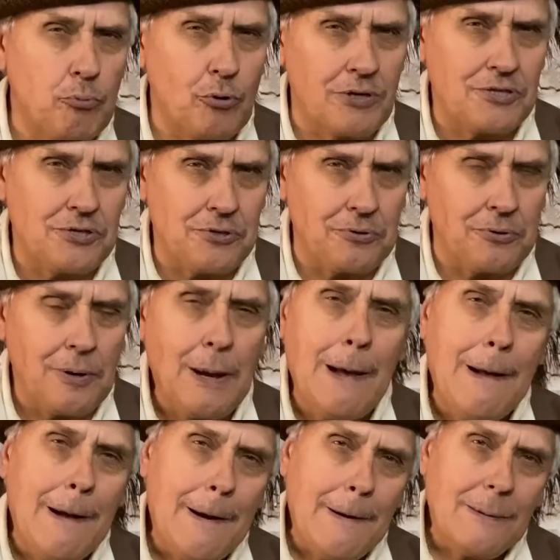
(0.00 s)
Poitou.
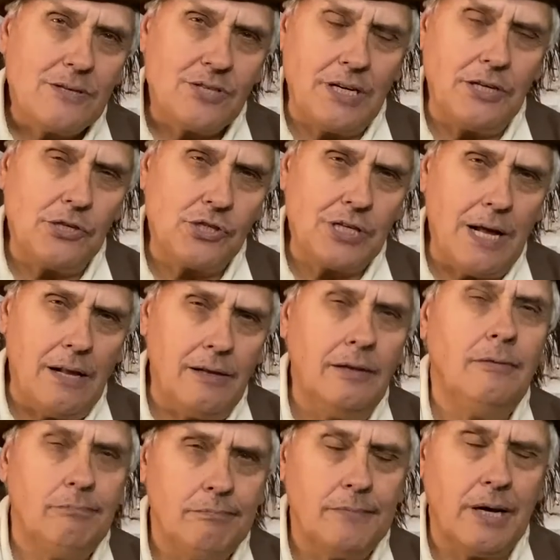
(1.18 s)
Seneschal
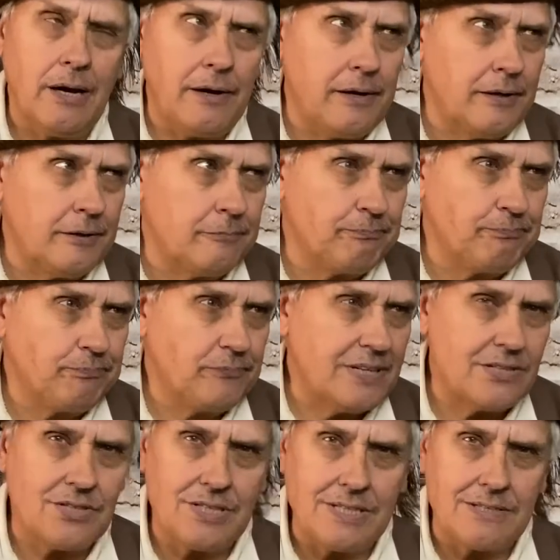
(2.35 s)

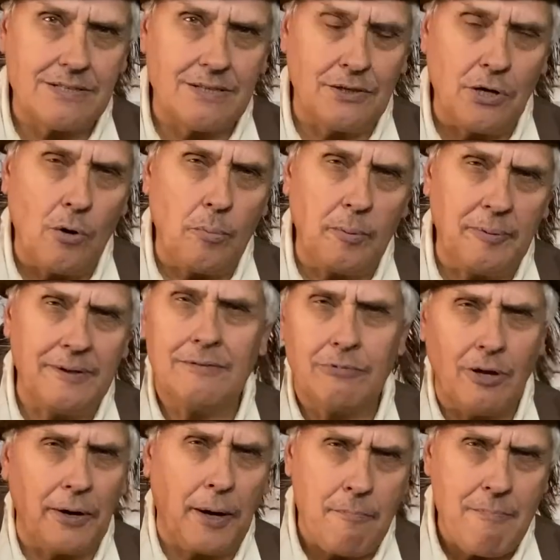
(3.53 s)
assists the nobleman
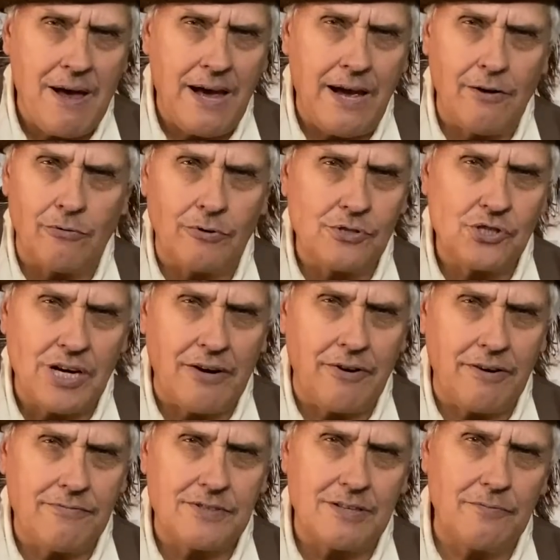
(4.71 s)
like a mayor or a
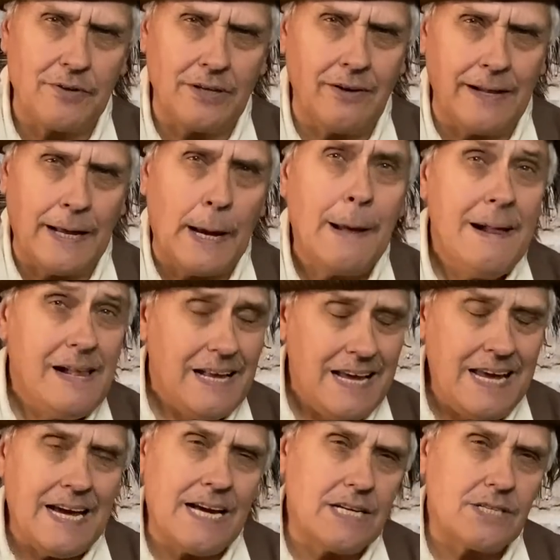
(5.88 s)
sheriff, something like that. He
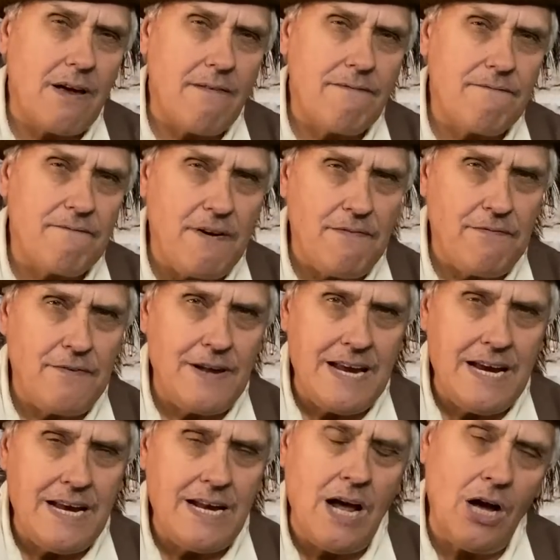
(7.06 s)
has
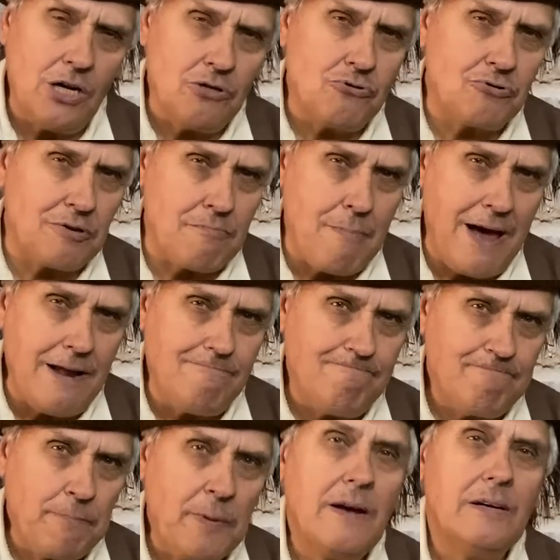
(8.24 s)
1,500 men,
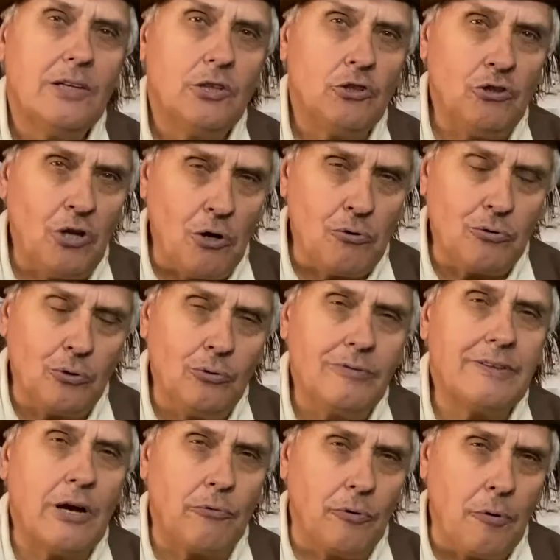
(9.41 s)
local,
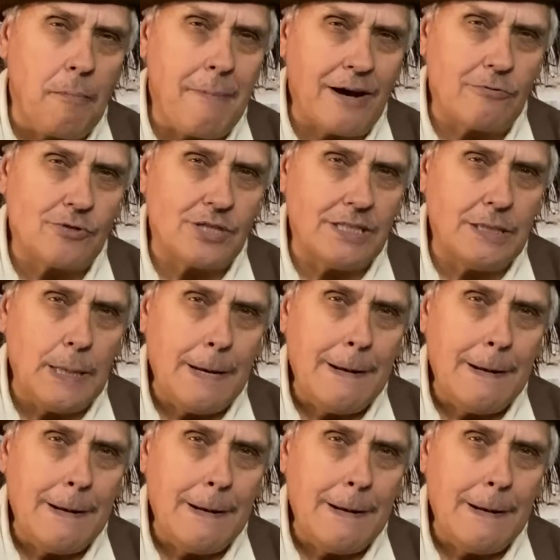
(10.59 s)
they're all mounted,